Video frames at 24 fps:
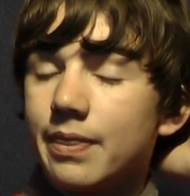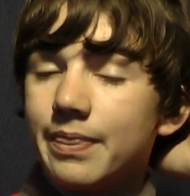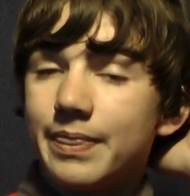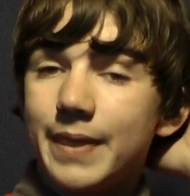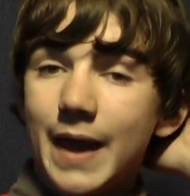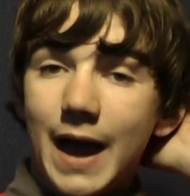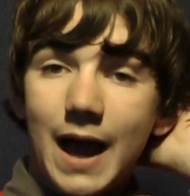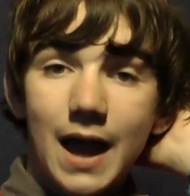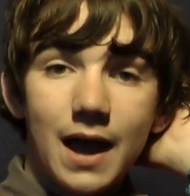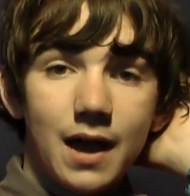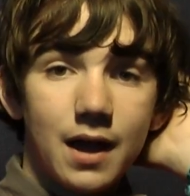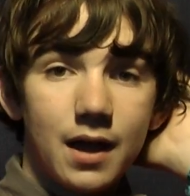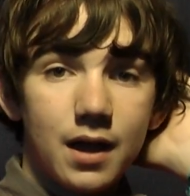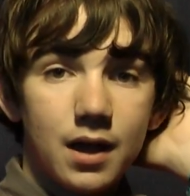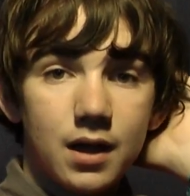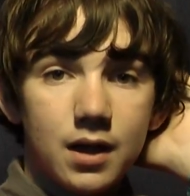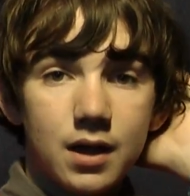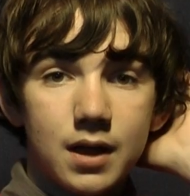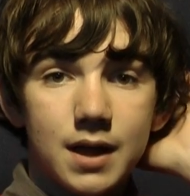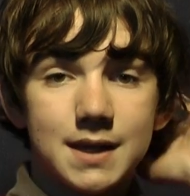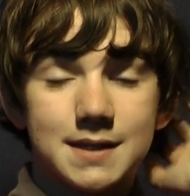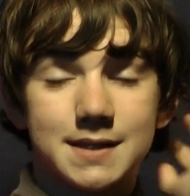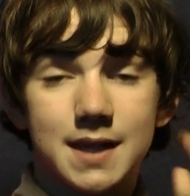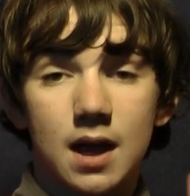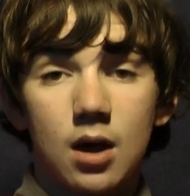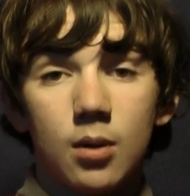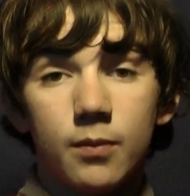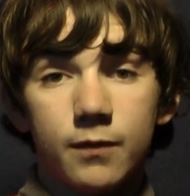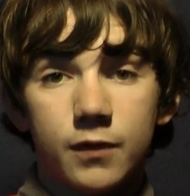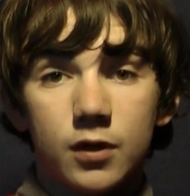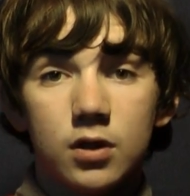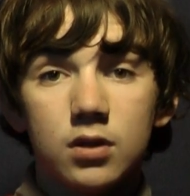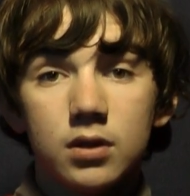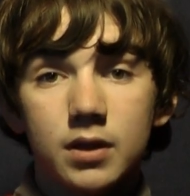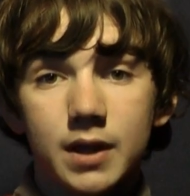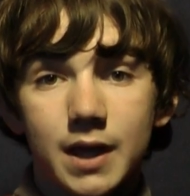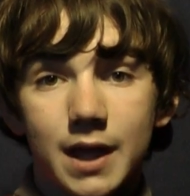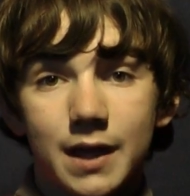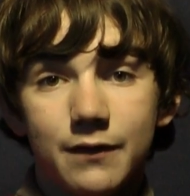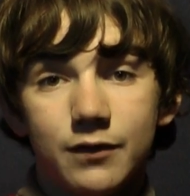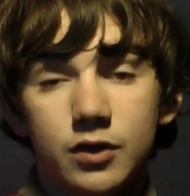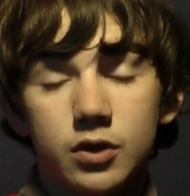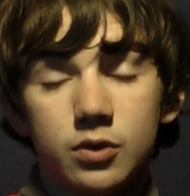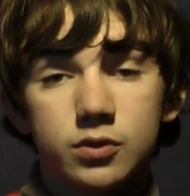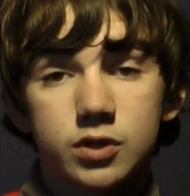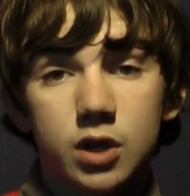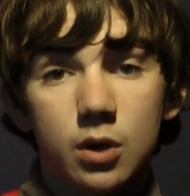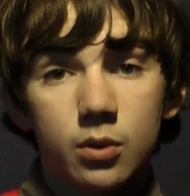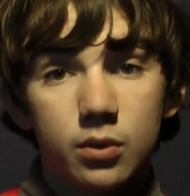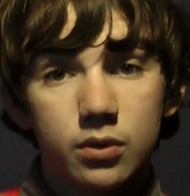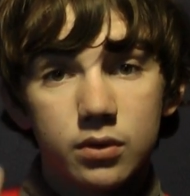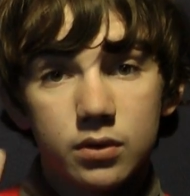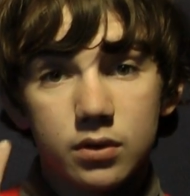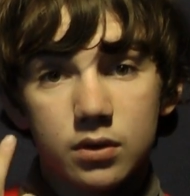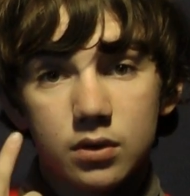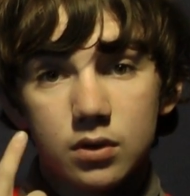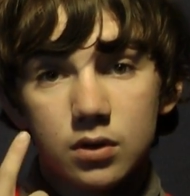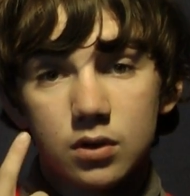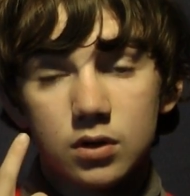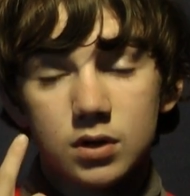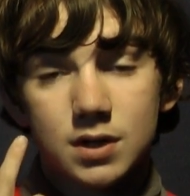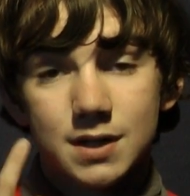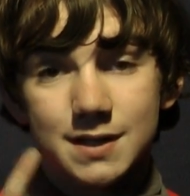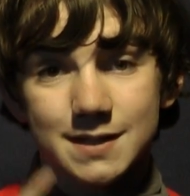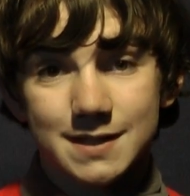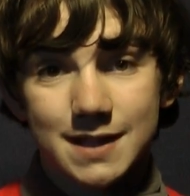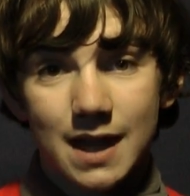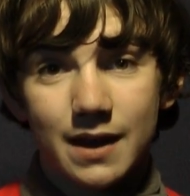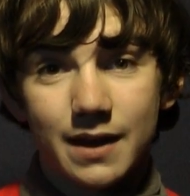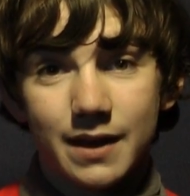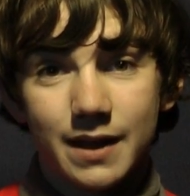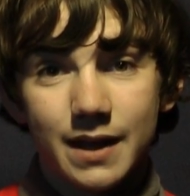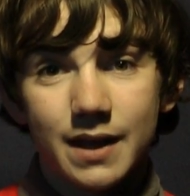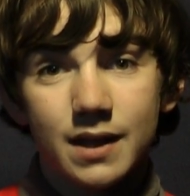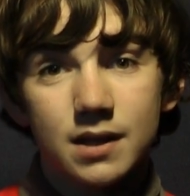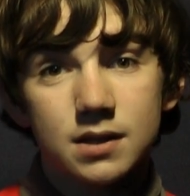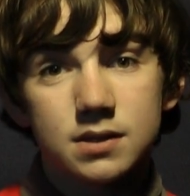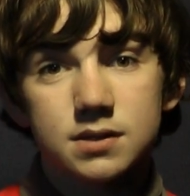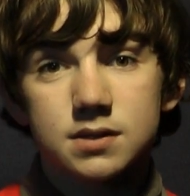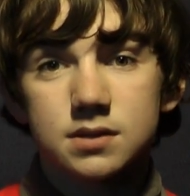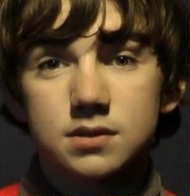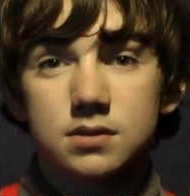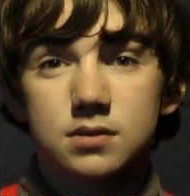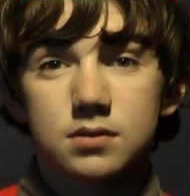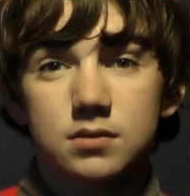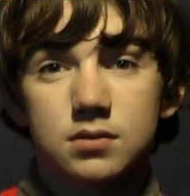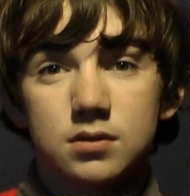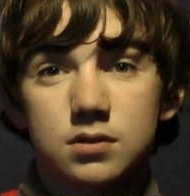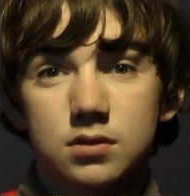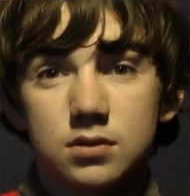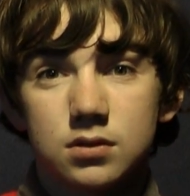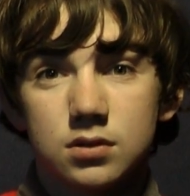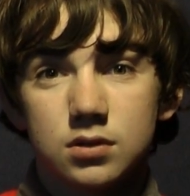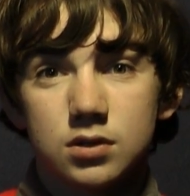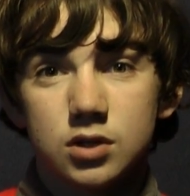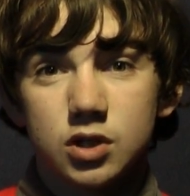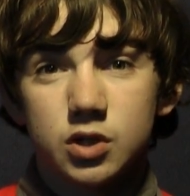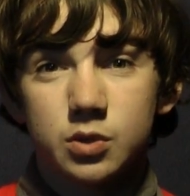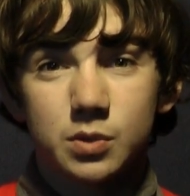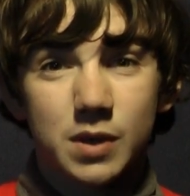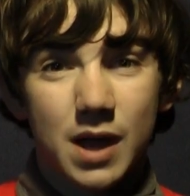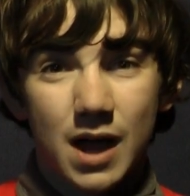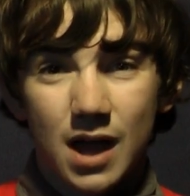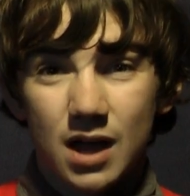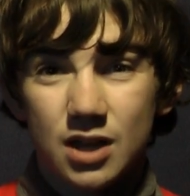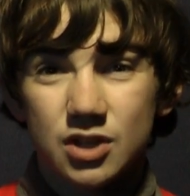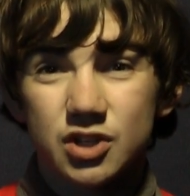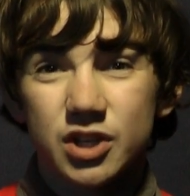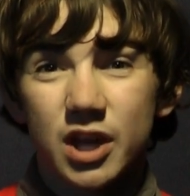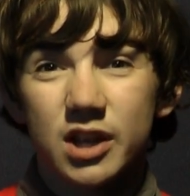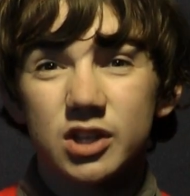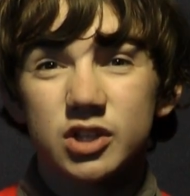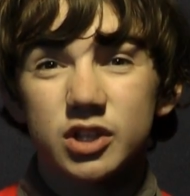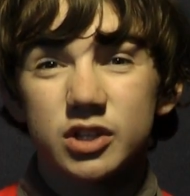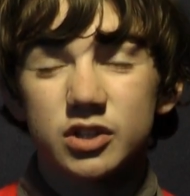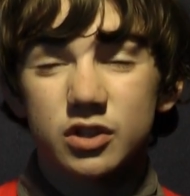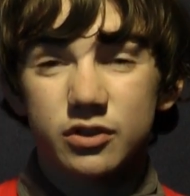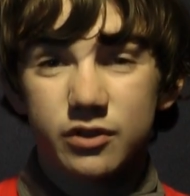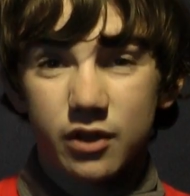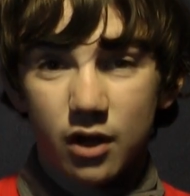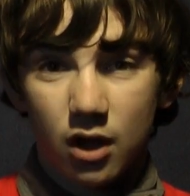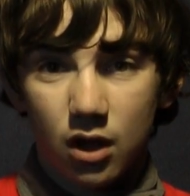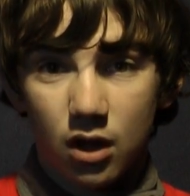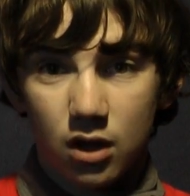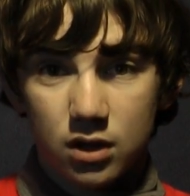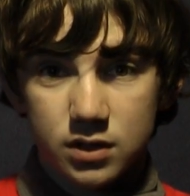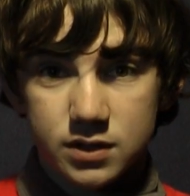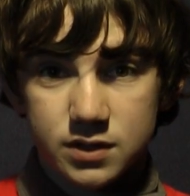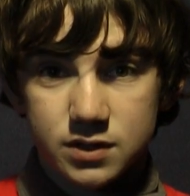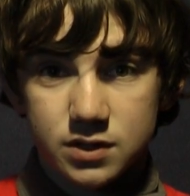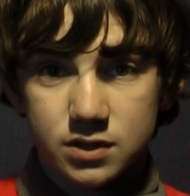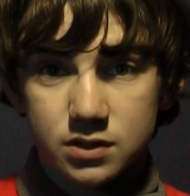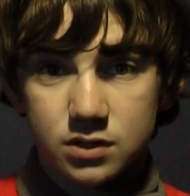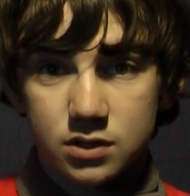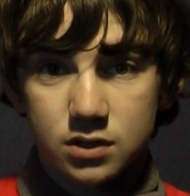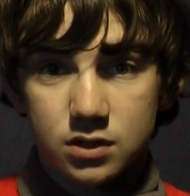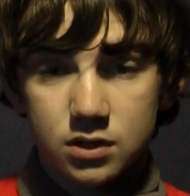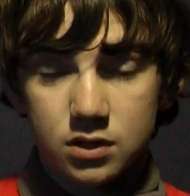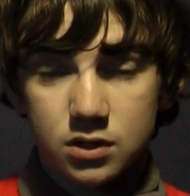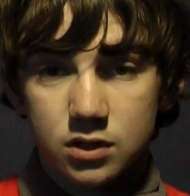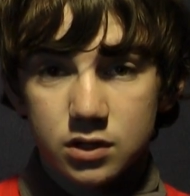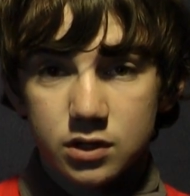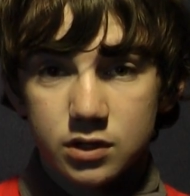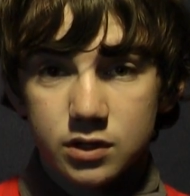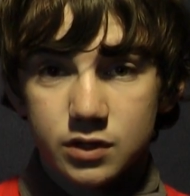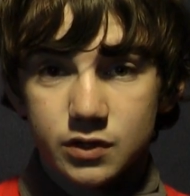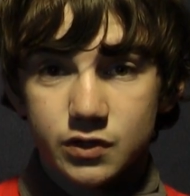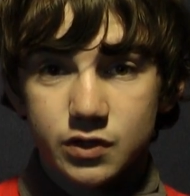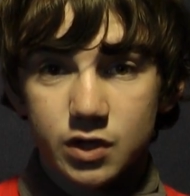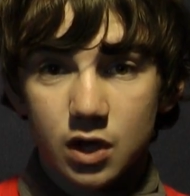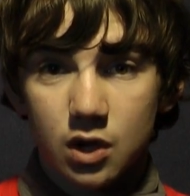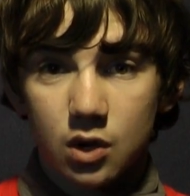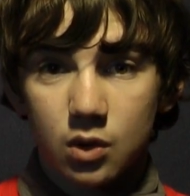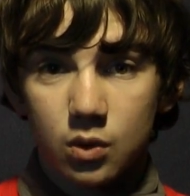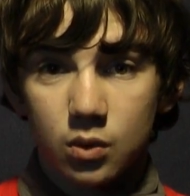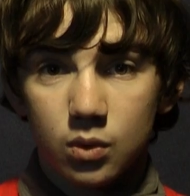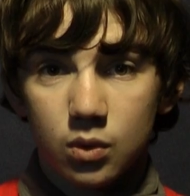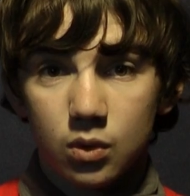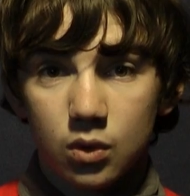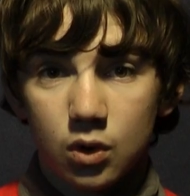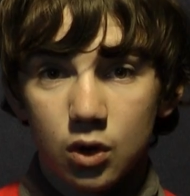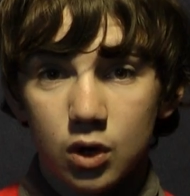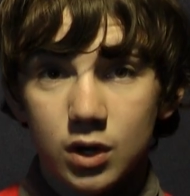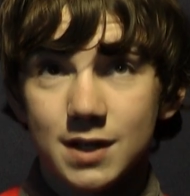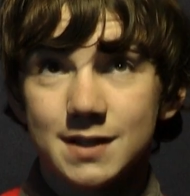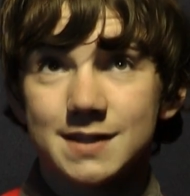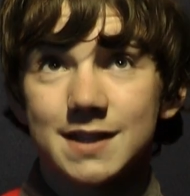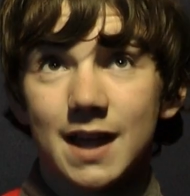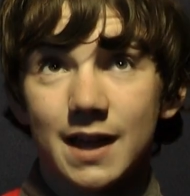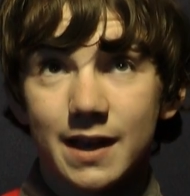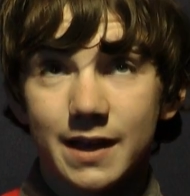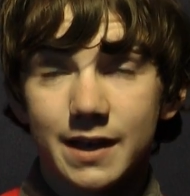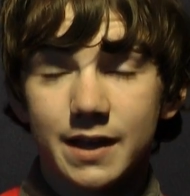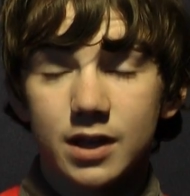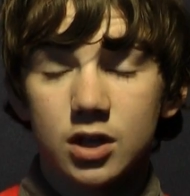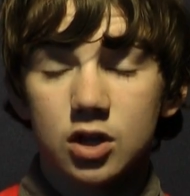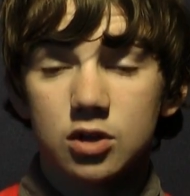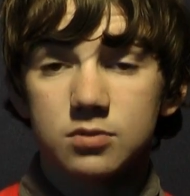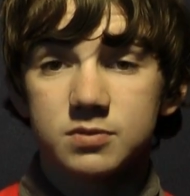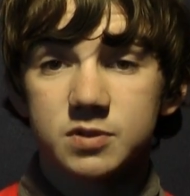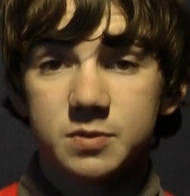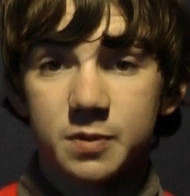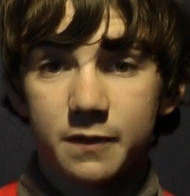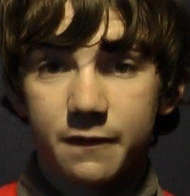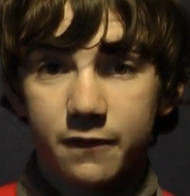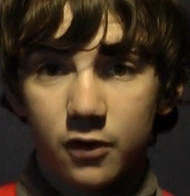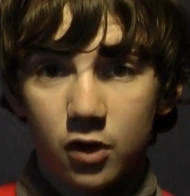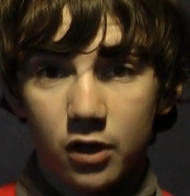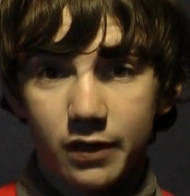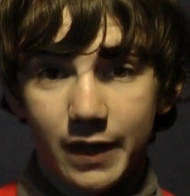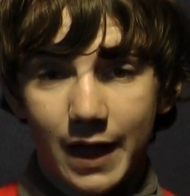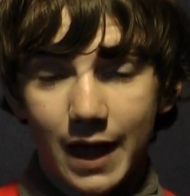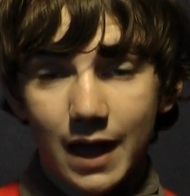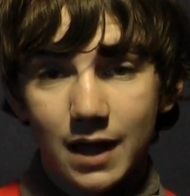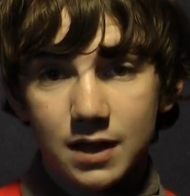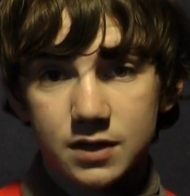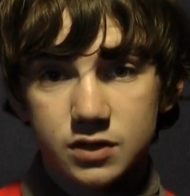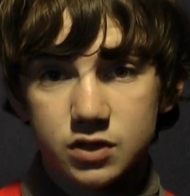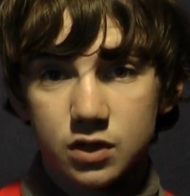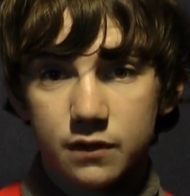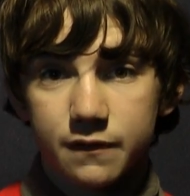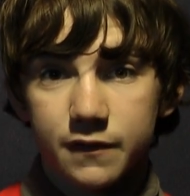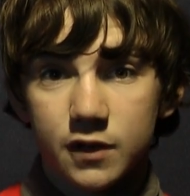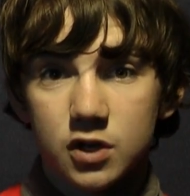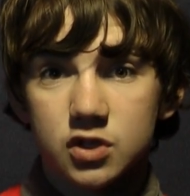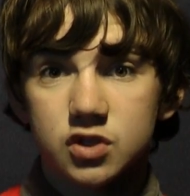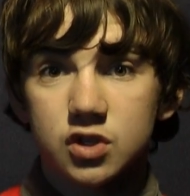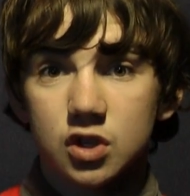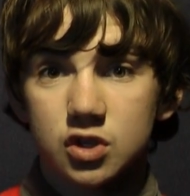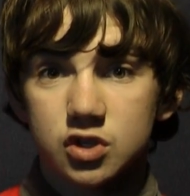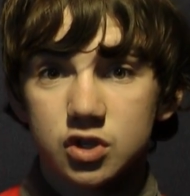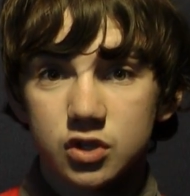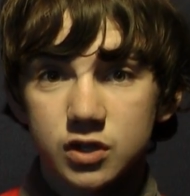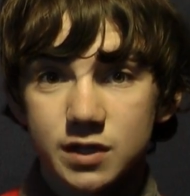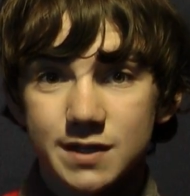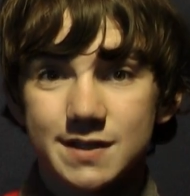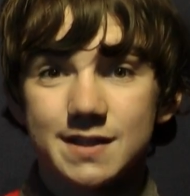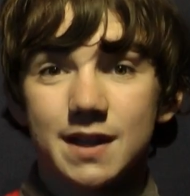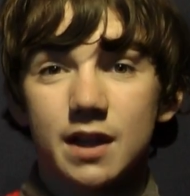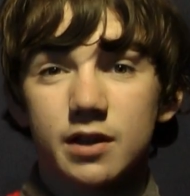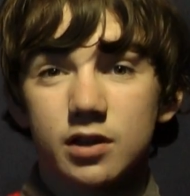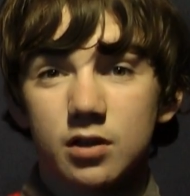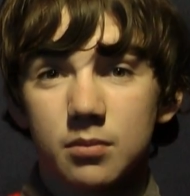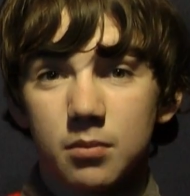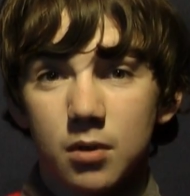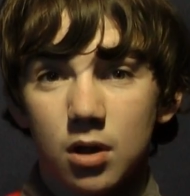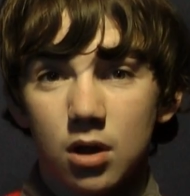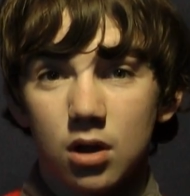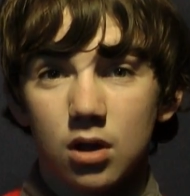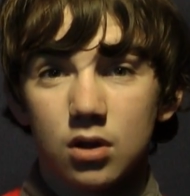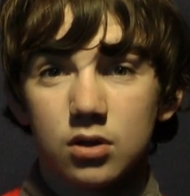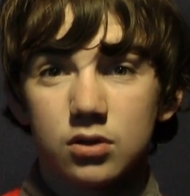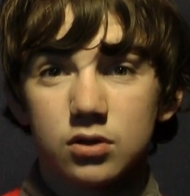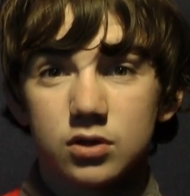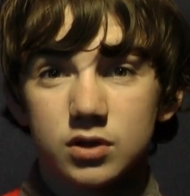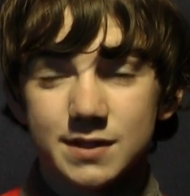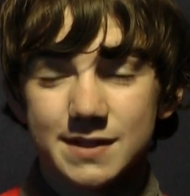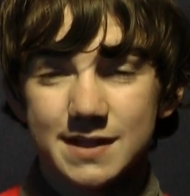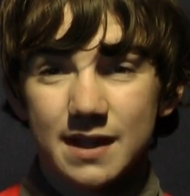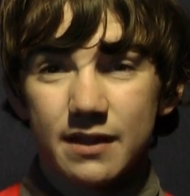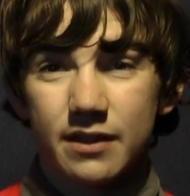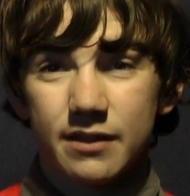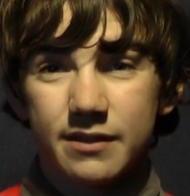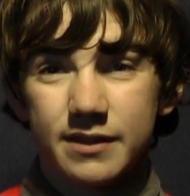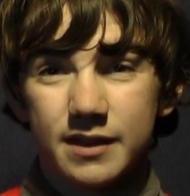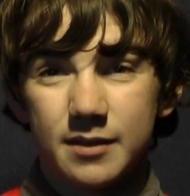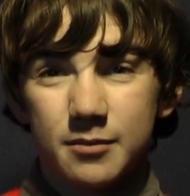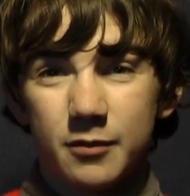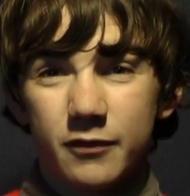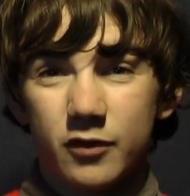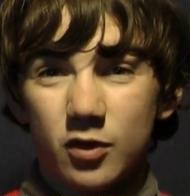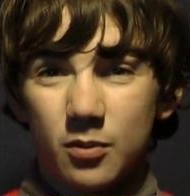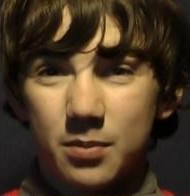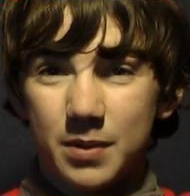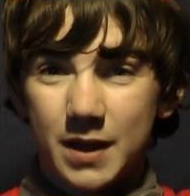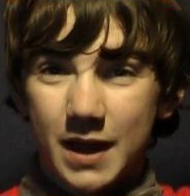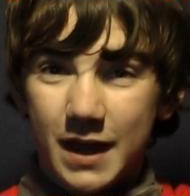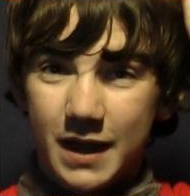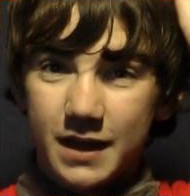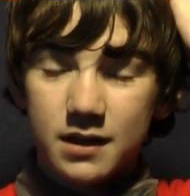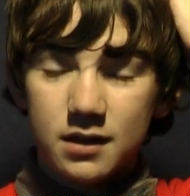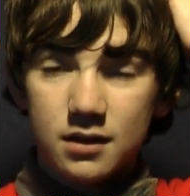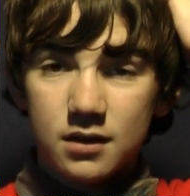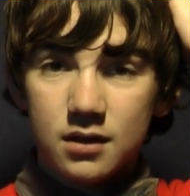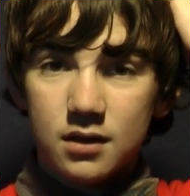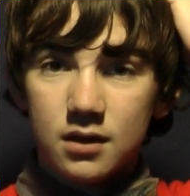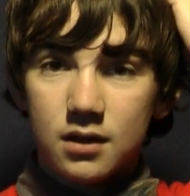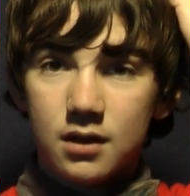That is helpful. If you don't understand it, you can't change it into thoughts. So understanding comes before that. So first you've got to understand your monologue and understand the theme of your play.